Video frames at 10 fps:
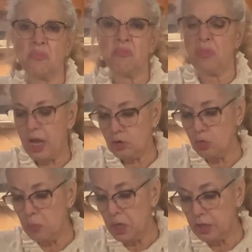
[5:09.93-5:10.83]
Not too
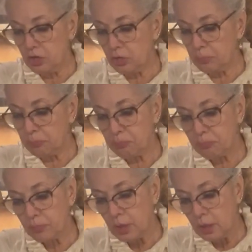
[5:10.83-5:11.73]
much,
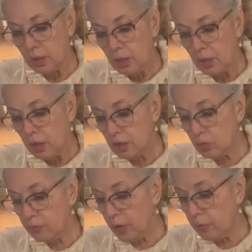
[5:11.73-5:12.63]
because
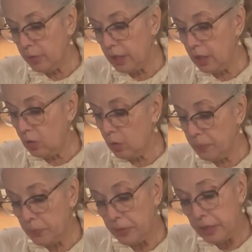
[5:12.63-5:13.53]
we've already incorporated